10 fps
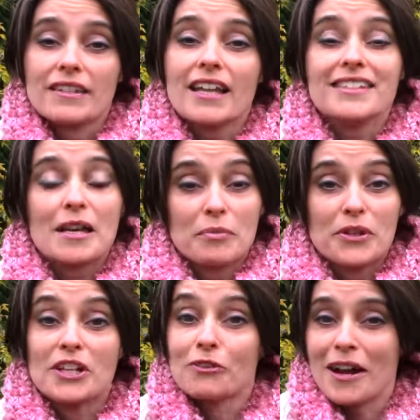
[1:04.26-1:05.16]
and that's that
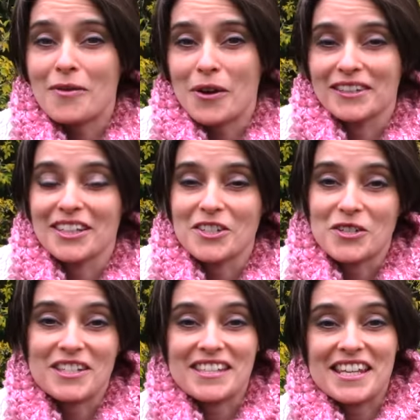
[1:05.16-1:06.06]
pretty gray one that
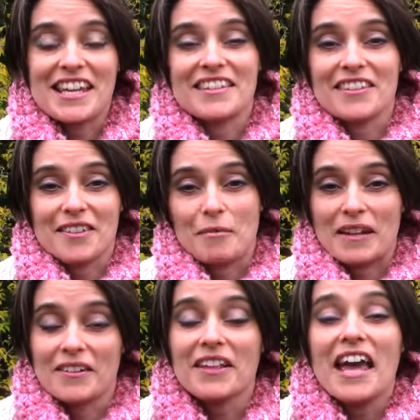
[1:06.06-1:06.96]
you can see in the
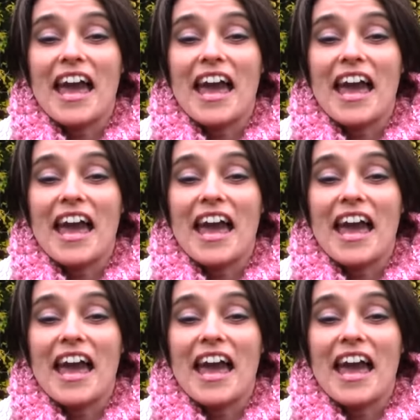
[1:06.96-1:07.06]
thumbnail,